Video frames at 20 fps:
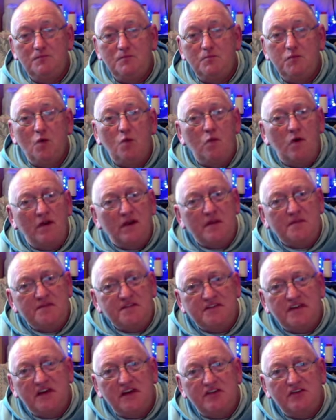But what I'm
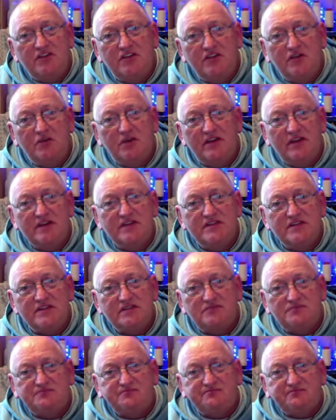saying to you is
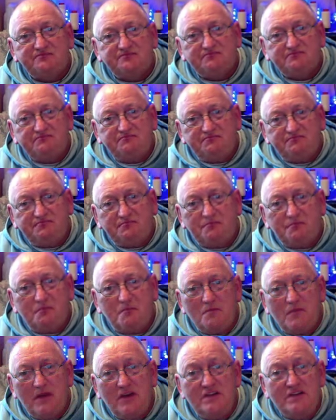
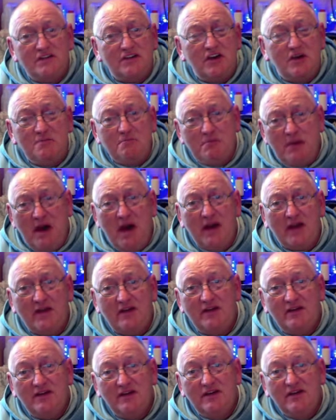to come back
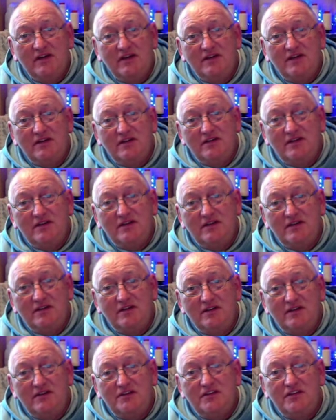
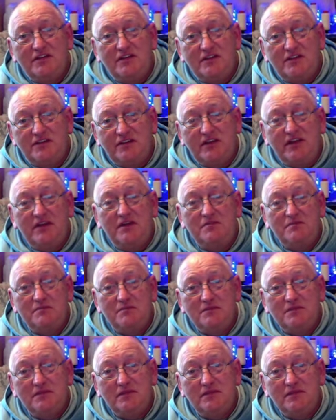to the theme